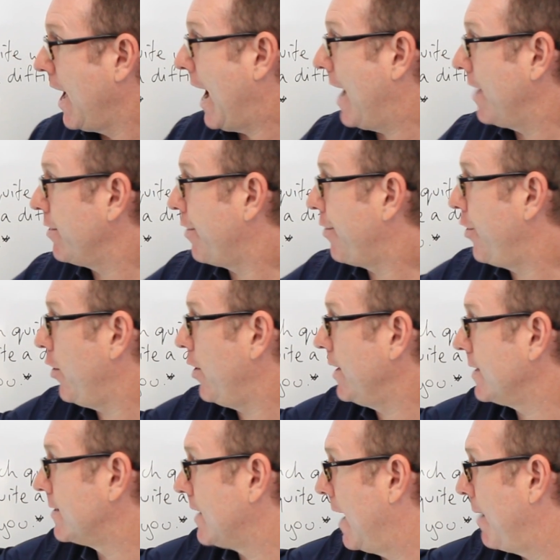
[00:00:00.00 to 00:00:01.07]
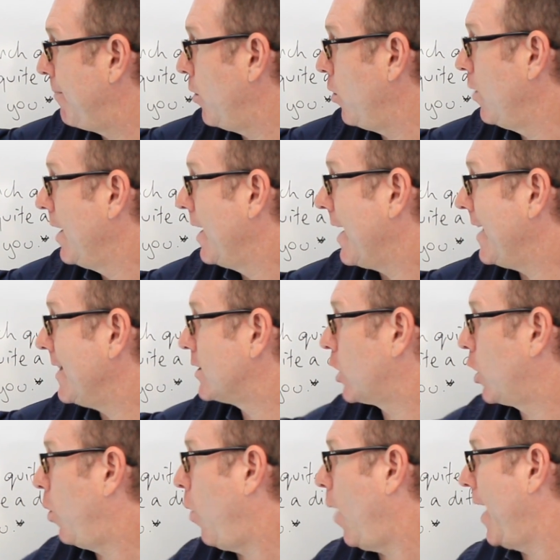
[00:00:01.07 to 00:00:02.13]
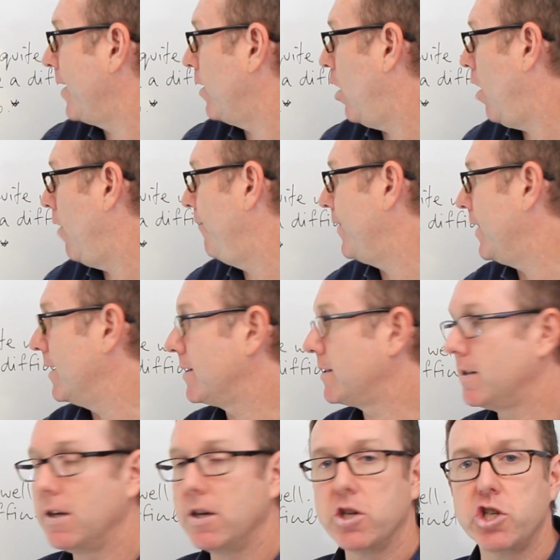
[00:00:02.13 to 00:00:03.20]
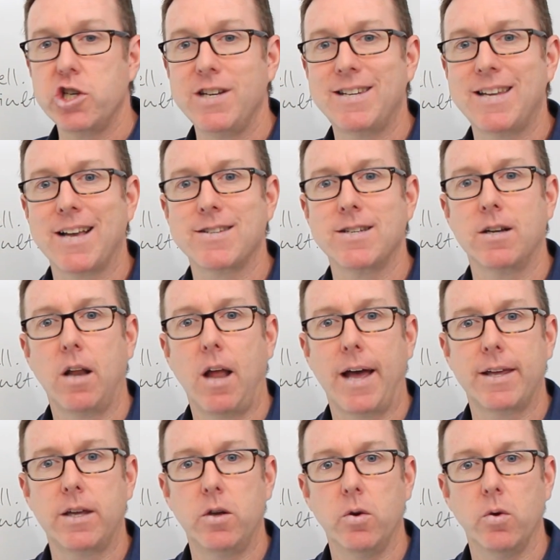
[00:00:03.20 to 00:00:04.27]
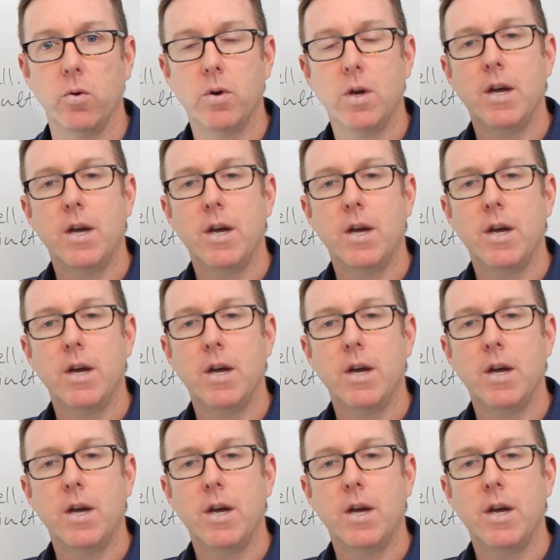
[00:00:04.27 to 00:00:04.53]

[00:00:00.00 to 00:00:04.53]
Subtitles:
And the third example, it's quite obvious she doesn't like you.